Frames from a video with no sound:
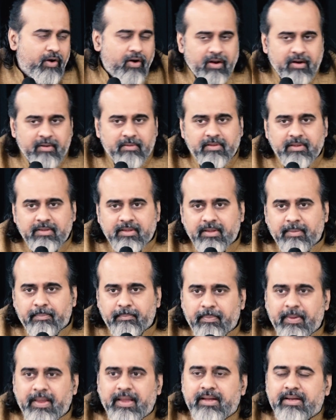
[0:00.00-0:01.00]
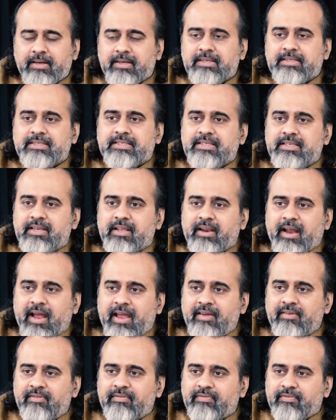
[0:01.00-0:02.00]
All the pairs
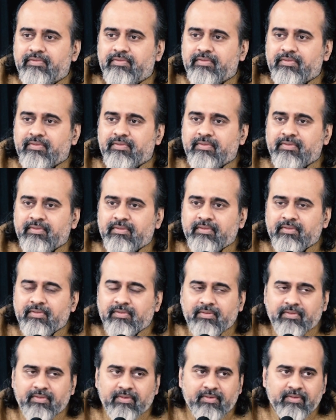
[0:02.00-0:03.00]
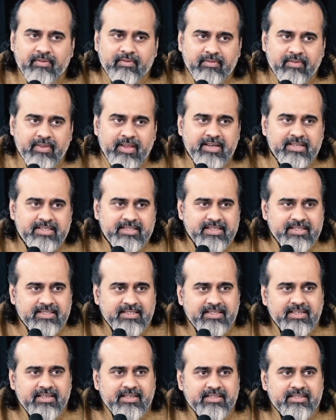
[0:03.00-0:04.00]
derive their
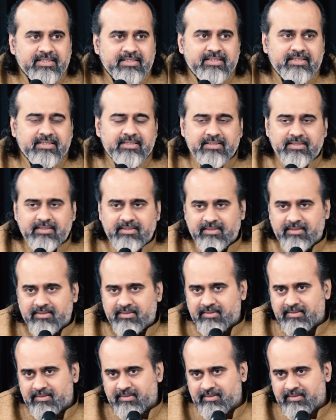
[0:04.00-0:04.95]
sustenance